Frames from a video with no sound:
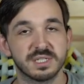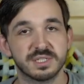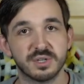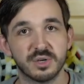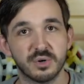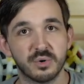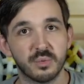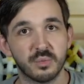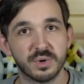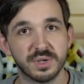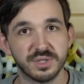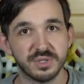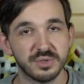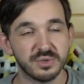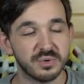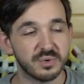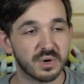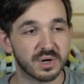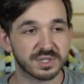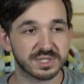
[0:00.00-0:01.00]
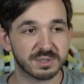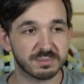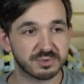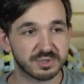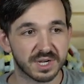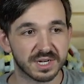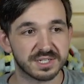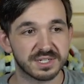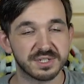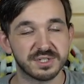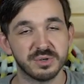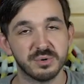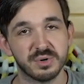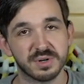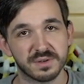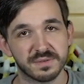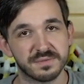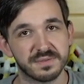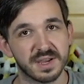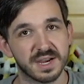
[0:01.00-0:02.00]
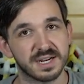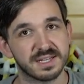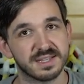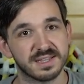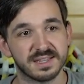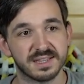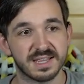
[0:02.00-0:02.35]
So when you are subjected to an effect